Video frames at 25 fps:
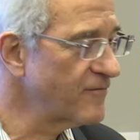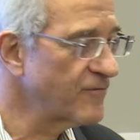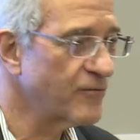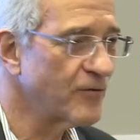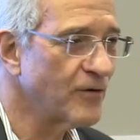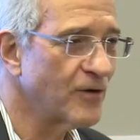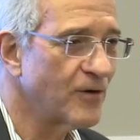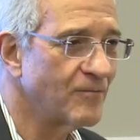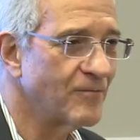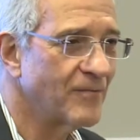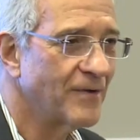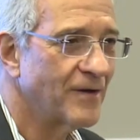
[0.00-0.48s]

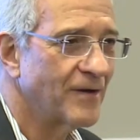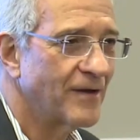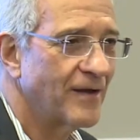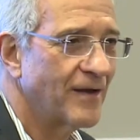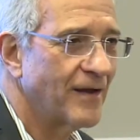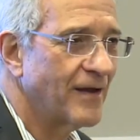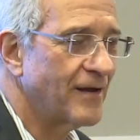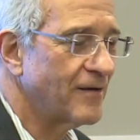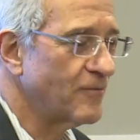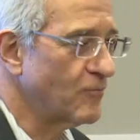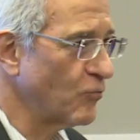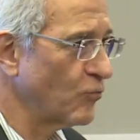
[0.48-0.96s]
from,
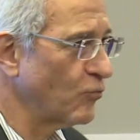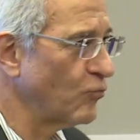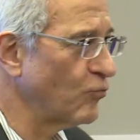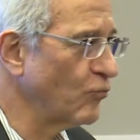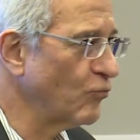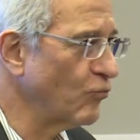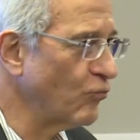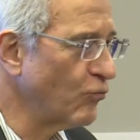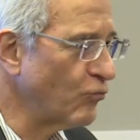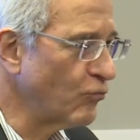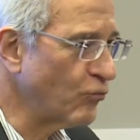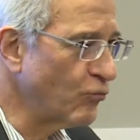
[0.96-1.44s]
and
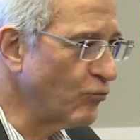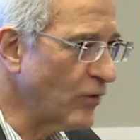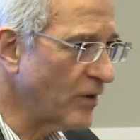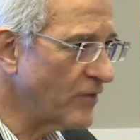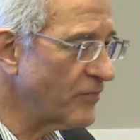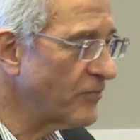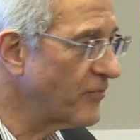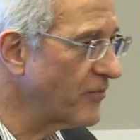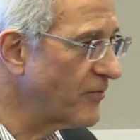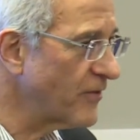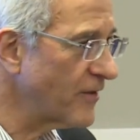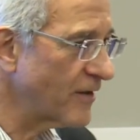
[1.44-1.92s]

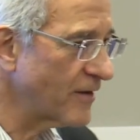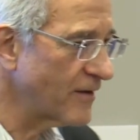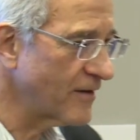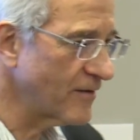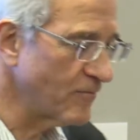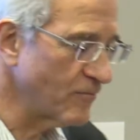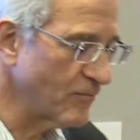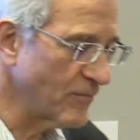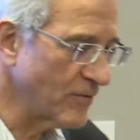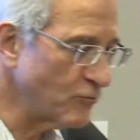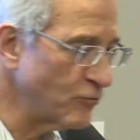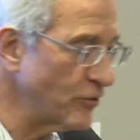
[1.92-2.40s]
what their
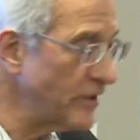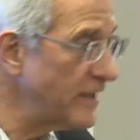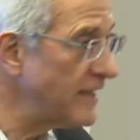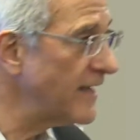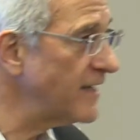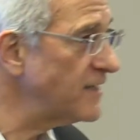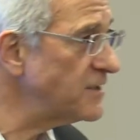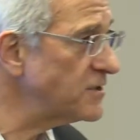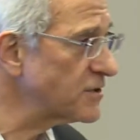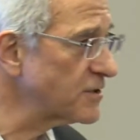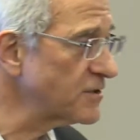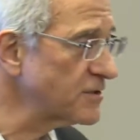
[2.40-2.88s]

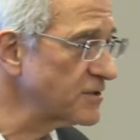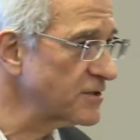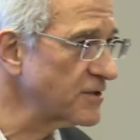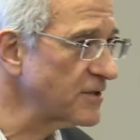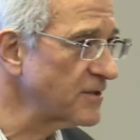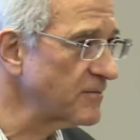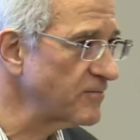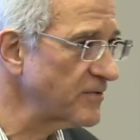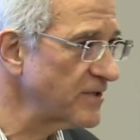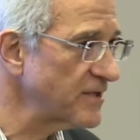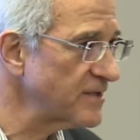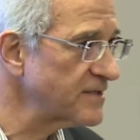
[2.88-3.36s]

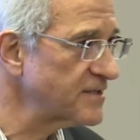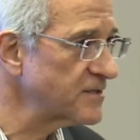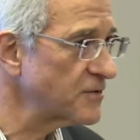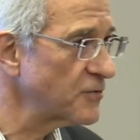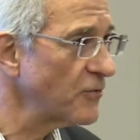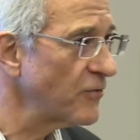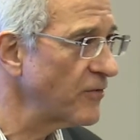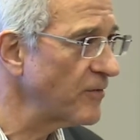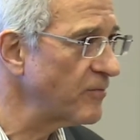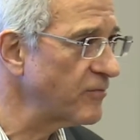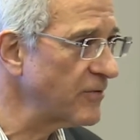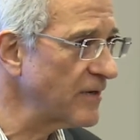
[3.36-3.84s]
relationship is
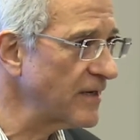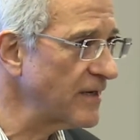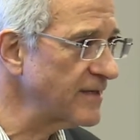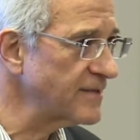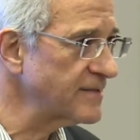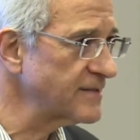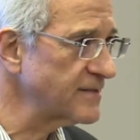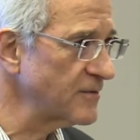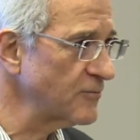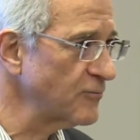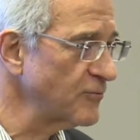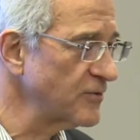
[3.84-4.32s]
to the
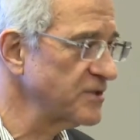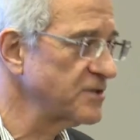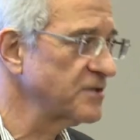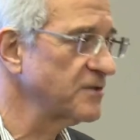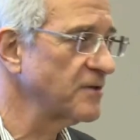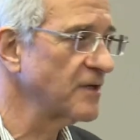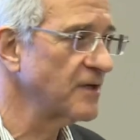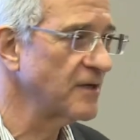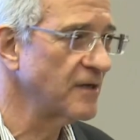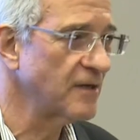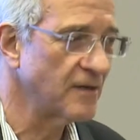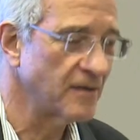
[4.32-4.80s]
place in which
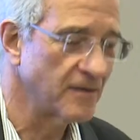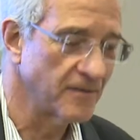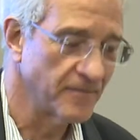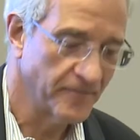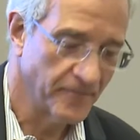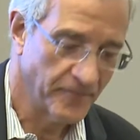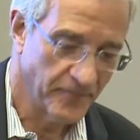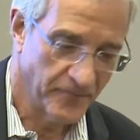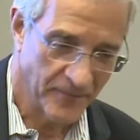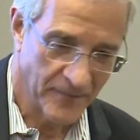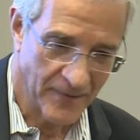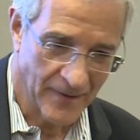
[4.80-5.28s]
they are.
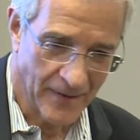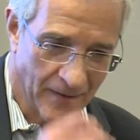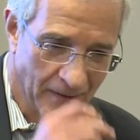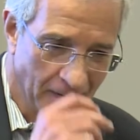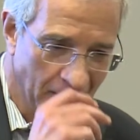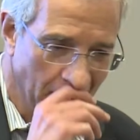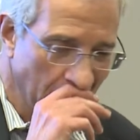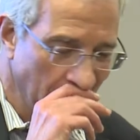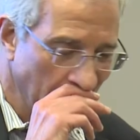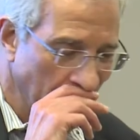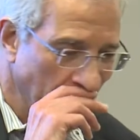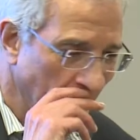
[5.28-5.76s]

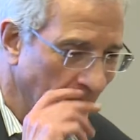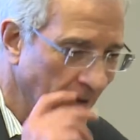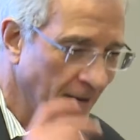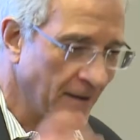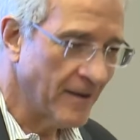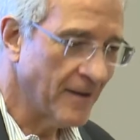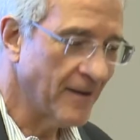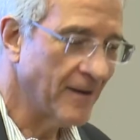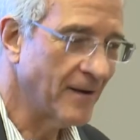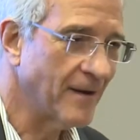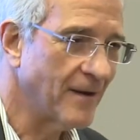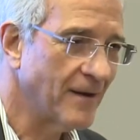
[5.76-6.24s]

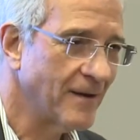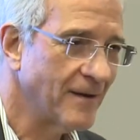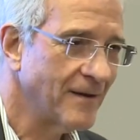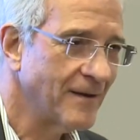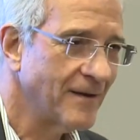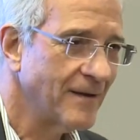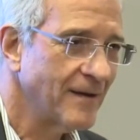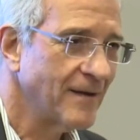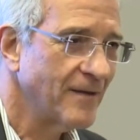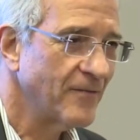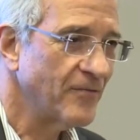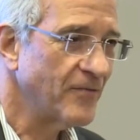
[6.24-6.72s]
Uh,
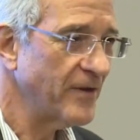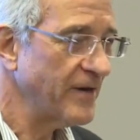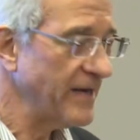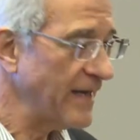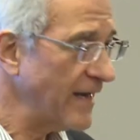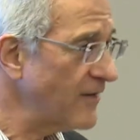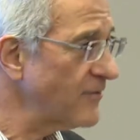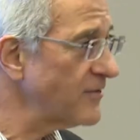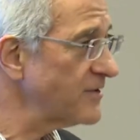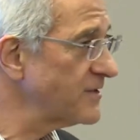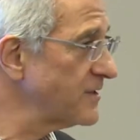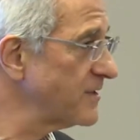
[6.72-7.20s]
the
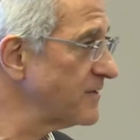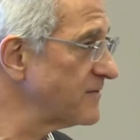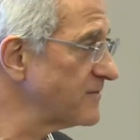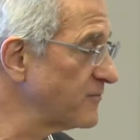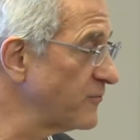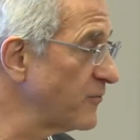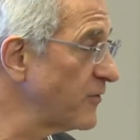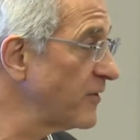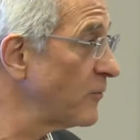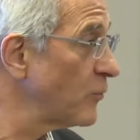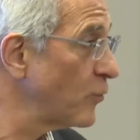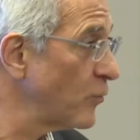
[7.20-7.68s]
narratives
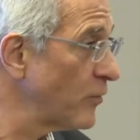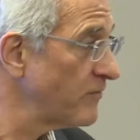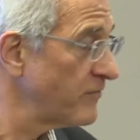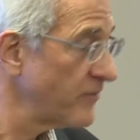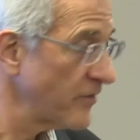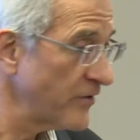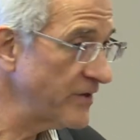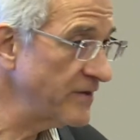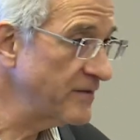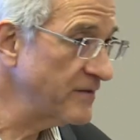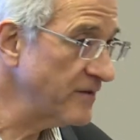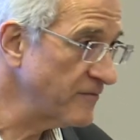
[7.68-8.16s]
were, were,
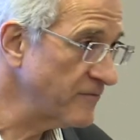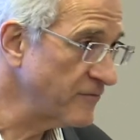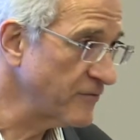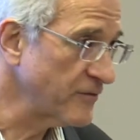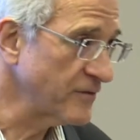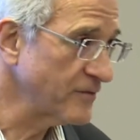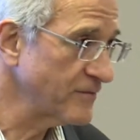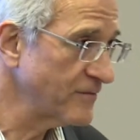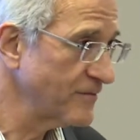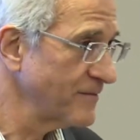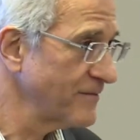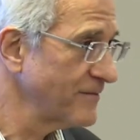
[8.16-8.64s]
very
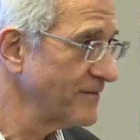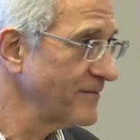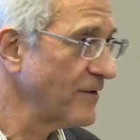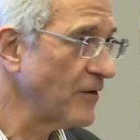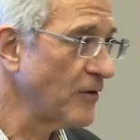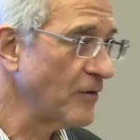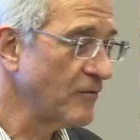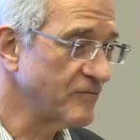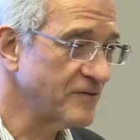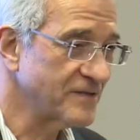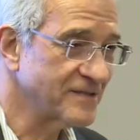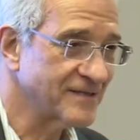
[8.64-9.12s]
different,
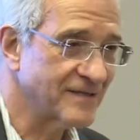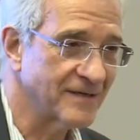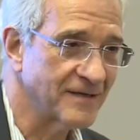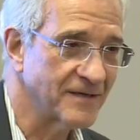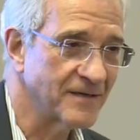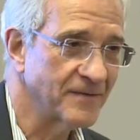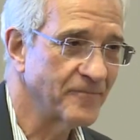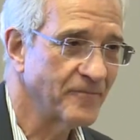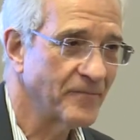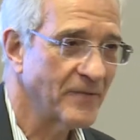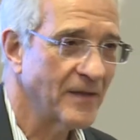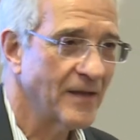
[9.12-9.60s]
obviously,